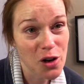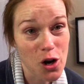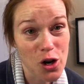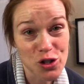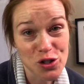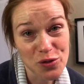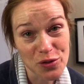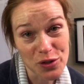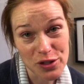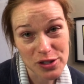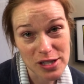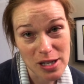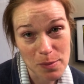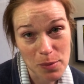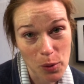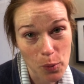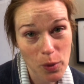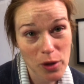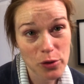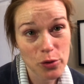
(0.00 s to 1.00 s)
controversy
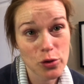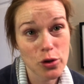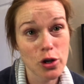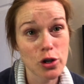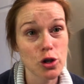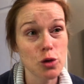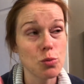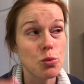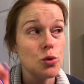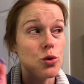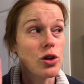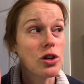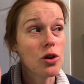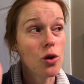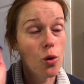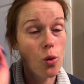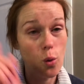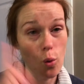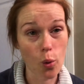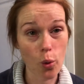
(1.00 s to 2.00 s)
about whether or not you put
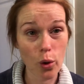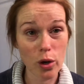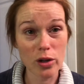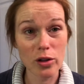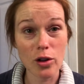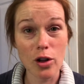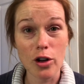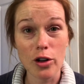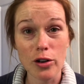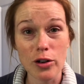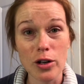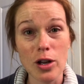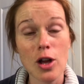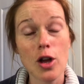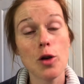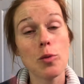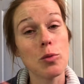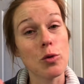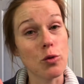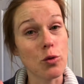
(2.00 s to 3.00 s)
oil on
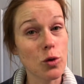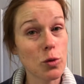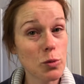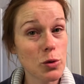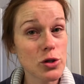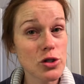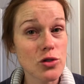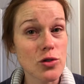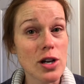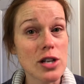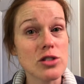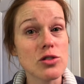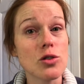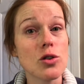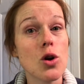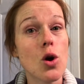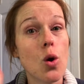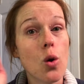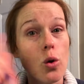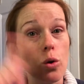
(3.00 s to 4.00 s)
before
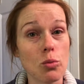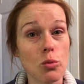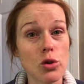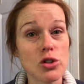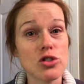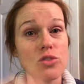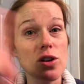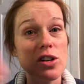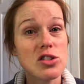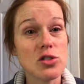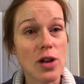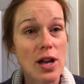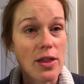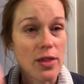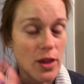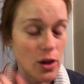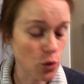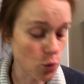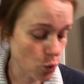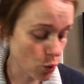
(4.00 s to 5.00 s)
moisturizer or moisturizer
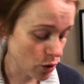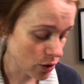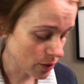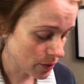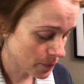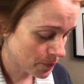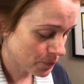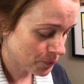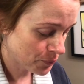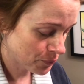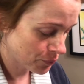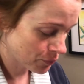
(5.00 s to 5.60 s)
and then oil.